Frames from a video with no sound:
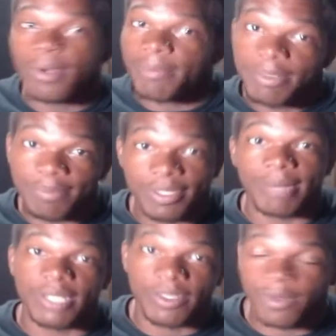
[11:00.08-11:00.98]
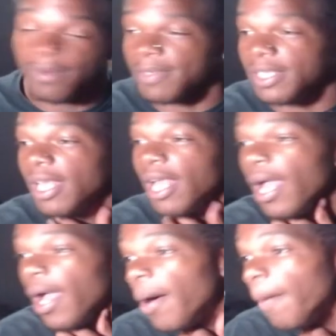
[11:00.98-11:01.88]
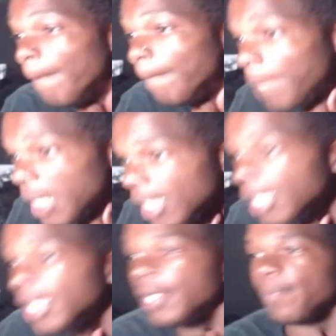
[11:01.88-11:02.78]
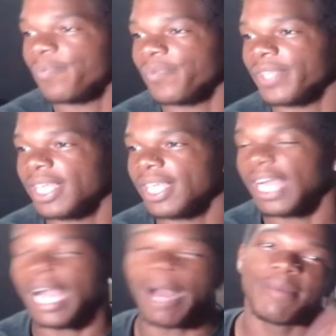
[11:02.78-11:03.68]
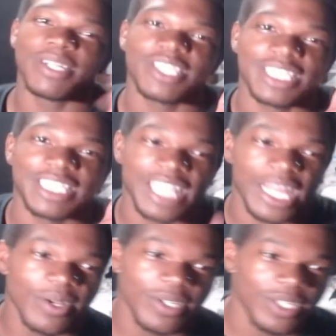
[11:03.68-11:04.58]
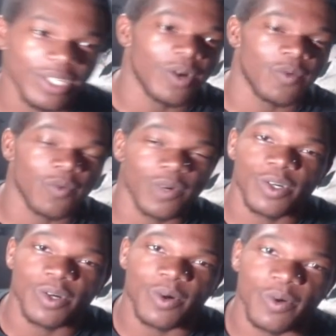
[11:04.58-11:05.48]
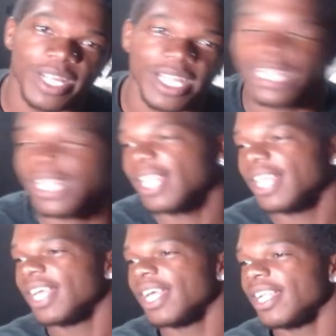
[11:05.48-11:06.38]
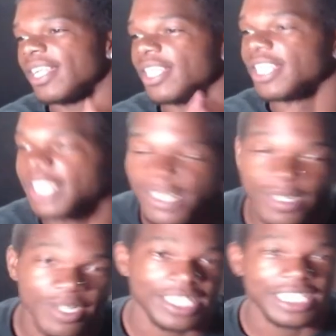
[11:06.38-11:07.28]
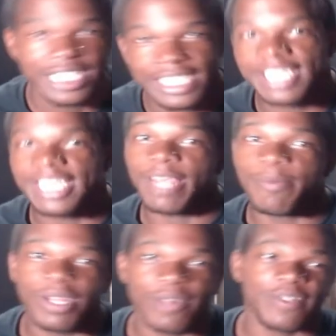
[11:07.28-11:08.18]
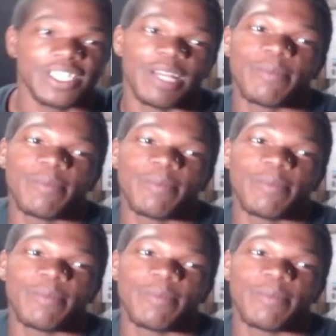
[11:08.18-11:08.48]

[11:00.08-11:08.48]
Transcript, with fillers: to be public with it. But I'm going to just tell y'all real quick the zero to 60 day benefits. I've been